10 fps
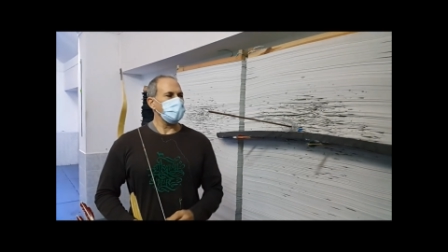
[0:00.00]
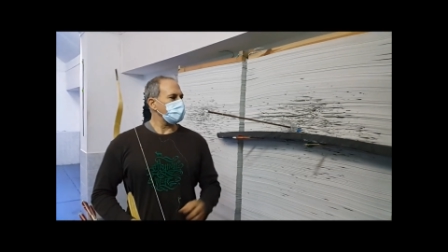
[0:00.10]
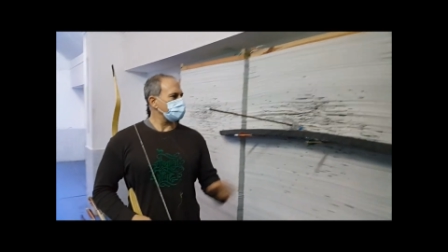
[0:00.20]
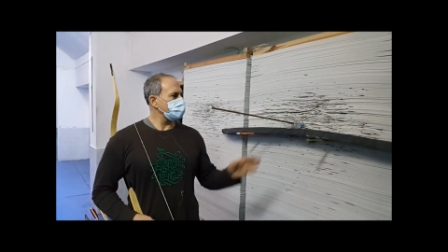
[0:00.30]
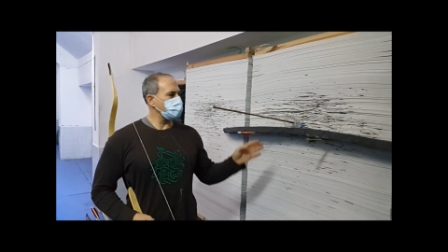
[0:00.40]

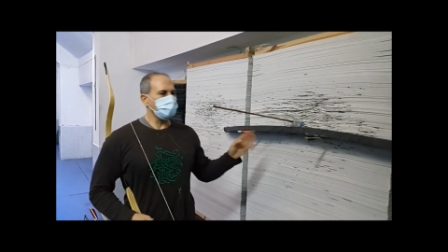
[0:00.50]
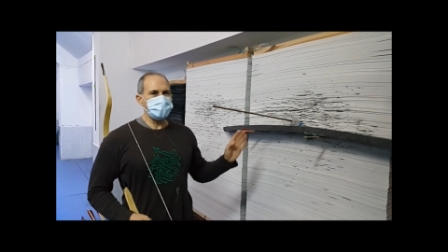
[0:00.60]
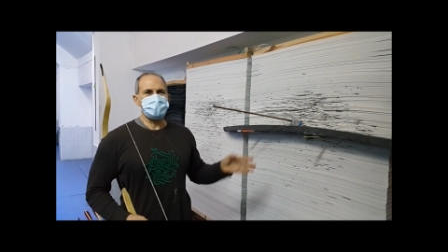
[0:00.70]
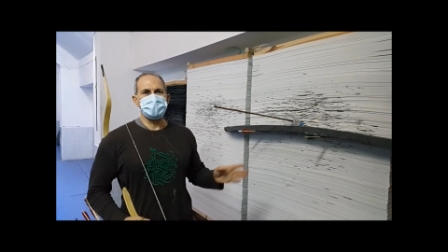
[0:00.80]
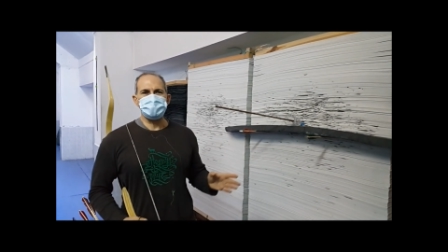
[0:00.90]
you really
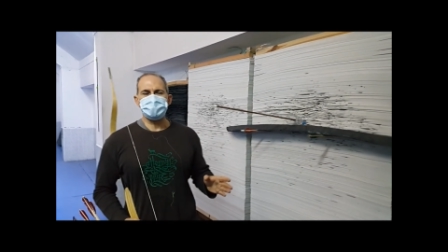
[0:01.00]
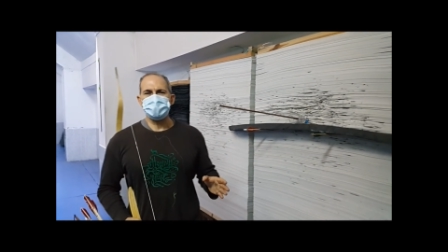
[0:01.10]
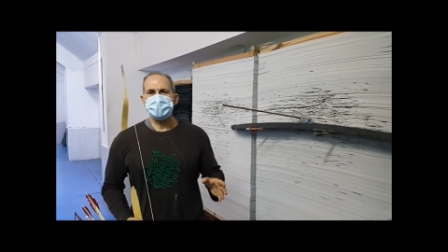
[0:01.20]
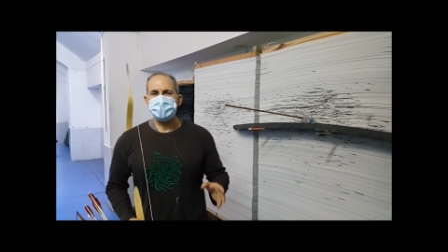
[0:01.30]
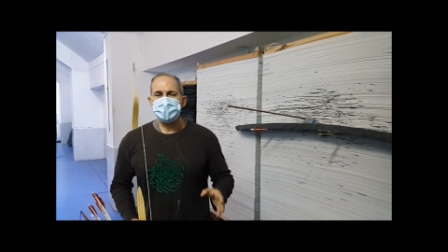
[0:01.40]
witnessed
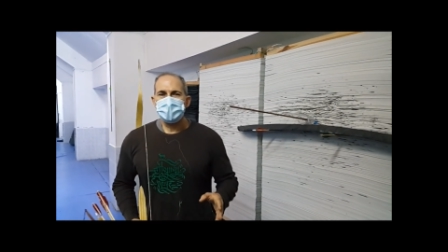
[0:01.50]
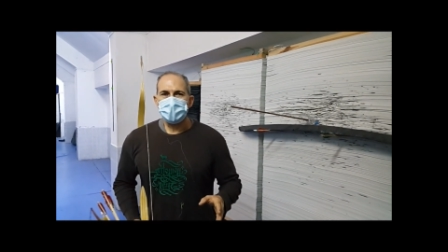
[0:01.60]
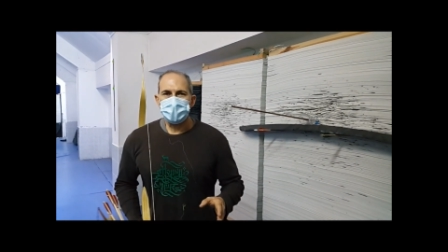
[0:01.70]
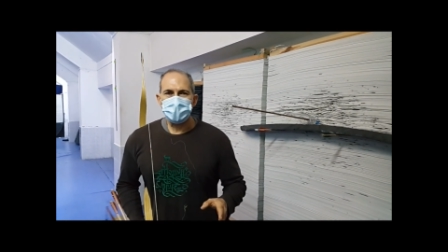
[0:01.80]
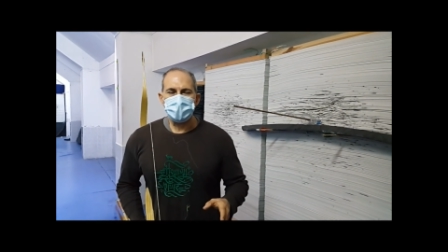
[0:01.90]

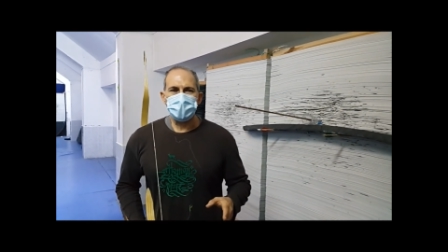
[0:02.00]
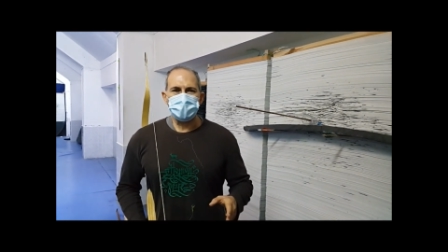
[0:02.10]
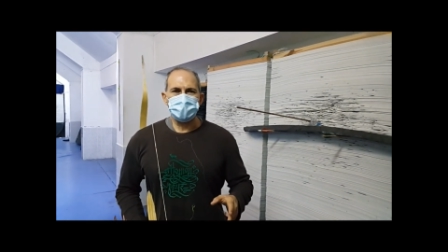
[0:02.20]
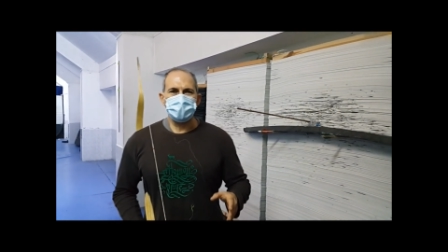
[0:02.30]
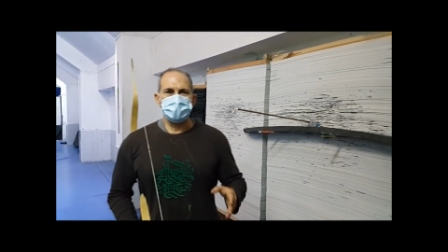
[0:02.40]

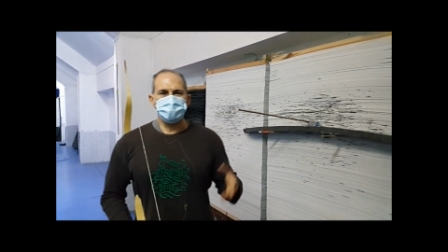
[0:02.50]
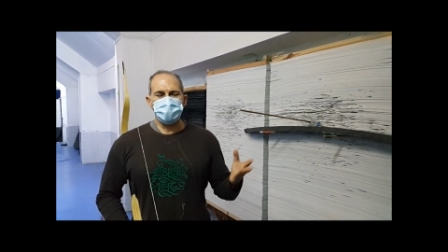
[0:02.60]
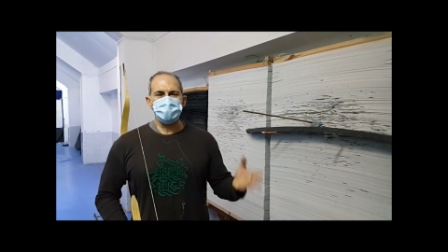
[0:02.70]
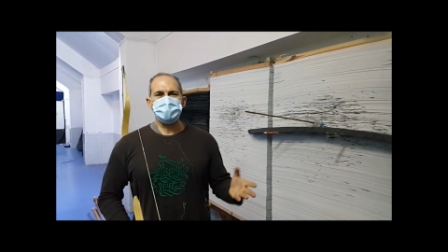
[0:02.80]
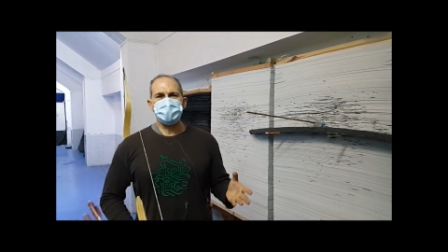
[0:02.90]
the
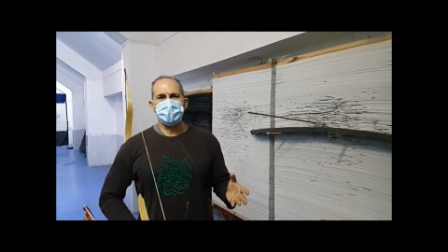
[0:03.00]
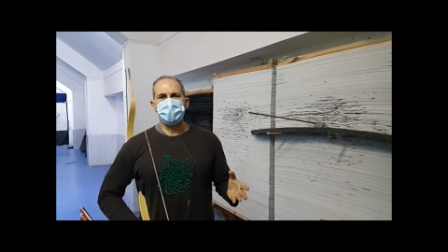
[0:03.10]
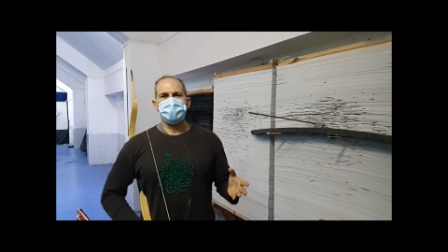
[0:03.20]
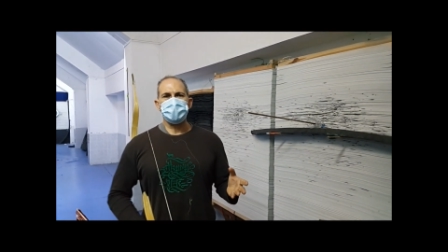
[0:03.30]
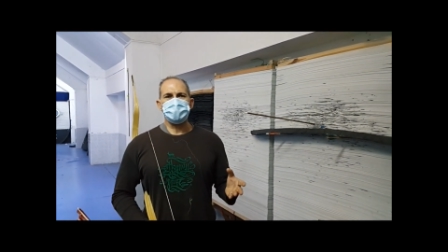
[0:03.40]
first try
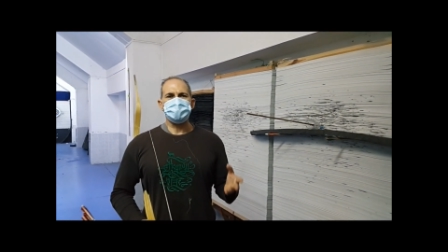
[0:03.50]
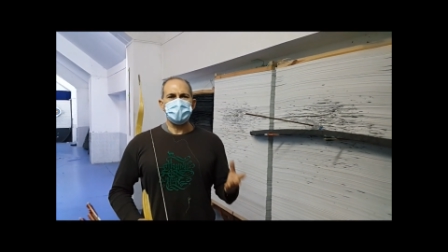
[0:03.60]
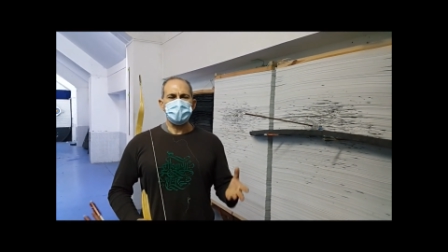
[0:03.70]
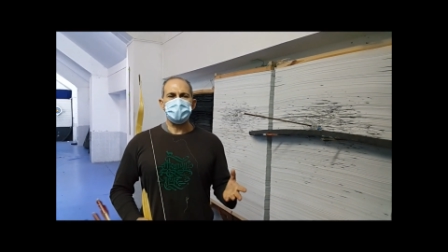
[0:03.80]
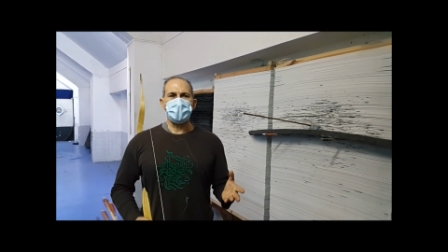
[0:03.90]
of a
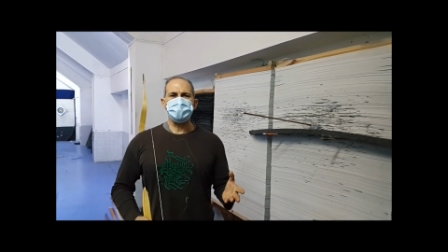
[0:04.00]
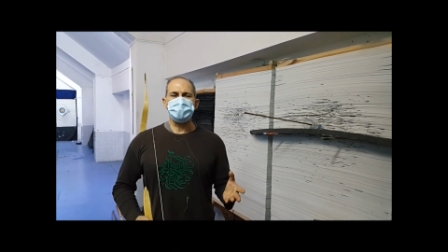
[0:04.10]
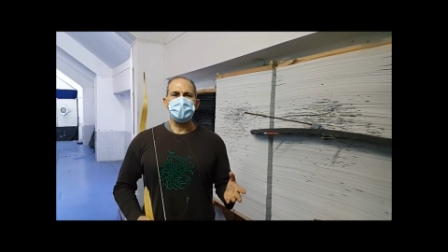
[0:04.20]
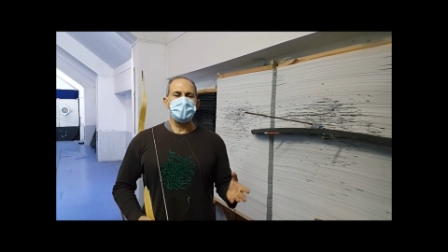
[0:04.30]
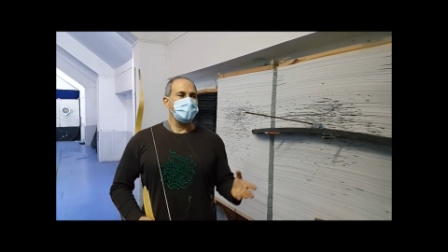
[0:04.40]
trick shot,